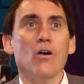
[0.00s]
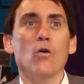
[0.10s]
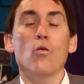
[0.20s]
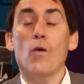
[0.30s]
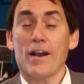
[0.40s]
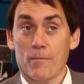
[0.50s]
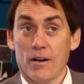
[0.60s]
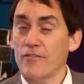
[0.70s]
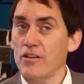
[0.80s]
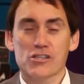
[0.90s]

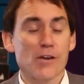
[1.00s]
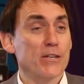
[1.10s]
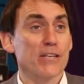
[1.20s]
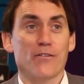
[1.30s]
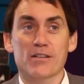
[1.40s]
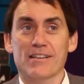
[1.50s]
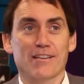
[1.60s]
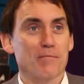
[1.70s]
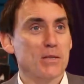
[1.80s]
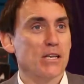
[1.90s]
I've got so much advice I
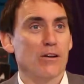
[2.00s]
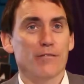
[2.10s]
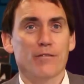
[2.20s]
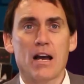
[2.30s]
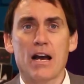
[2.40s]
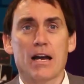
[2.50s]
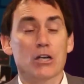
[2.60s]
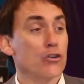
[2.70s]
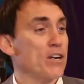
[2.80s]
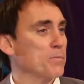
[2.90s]
give myself.
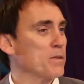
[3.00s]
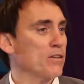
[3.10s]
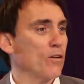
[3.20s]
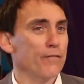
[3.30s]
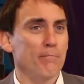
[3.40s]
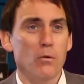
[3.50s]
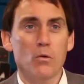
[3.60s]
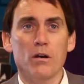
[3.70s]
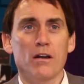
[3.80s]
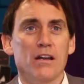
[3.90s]
Trust myself
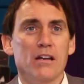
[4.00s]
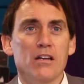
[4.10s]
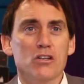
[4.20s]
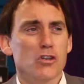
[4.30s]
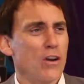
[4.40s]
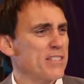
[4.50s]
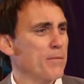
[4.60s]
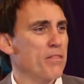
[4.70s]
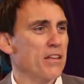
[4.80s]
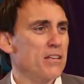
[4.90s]
more, try
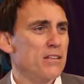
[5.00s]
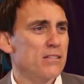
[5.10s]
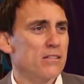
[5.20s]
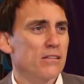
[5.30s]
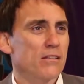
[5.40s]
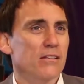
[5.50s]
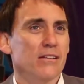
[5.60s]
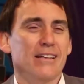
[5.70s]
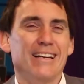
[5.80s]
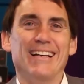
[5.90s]
some things,
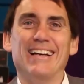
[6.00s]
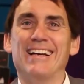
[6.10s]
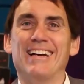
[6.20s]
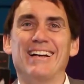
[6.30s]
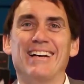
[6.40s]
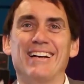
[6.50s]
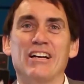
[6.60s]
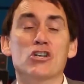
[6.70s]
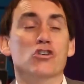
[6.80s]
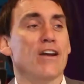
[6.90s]

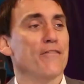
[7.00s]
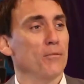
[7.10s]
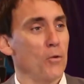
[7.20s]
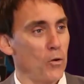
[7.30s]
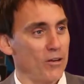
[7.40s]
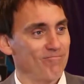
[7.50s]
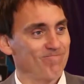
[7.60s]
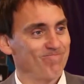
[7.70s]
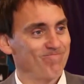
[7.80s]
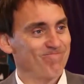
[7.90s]
travel more,
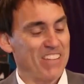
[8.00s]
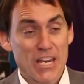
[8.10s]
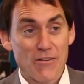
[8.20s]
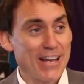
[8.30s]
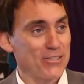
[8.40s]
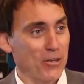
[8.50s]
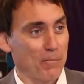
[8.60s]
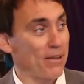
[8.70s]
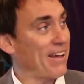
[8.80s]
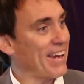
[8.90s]
get your ass on a
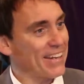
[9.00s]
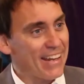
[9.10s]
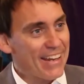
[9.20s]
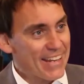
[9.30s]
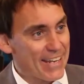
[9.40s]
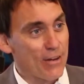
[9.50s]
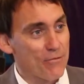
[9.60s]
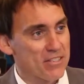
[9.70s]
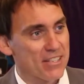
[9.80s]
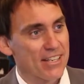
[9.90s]
plane, get
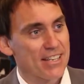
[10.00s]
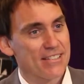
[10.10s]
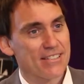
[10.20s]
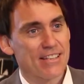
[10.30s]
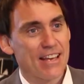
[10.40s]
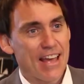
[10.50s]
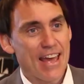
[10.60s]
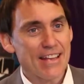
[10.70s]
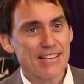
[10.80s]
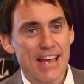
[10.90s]
overseas,
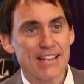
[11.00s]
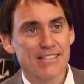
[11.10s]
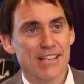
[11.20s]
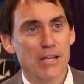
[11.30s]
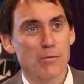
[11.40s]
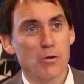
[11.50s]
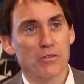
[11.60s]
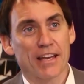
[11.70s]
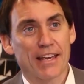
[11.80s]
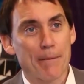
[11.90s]
and see the world,
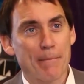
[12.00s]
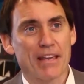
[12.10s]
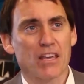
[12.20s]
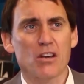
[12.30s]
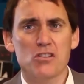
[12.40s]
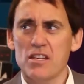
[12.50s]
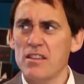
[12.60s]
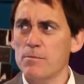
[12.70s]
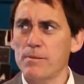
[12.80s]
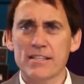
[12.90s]
and then come back and go, gee,
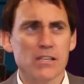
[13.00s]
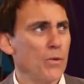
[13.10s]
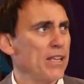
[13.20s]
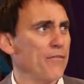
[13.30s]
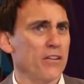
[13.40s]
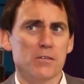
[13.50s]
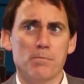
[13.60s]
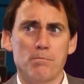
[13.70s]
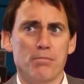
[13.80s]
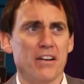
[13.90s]
this place that we live in is
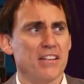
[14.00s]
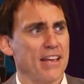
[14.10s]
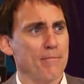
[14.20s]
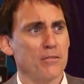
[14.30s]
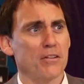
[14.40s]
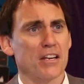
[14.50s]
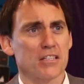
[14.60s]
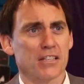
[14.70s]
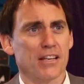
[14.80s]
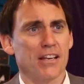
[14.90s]
pretty damn good,
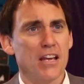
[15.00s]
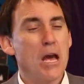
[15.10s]
actually.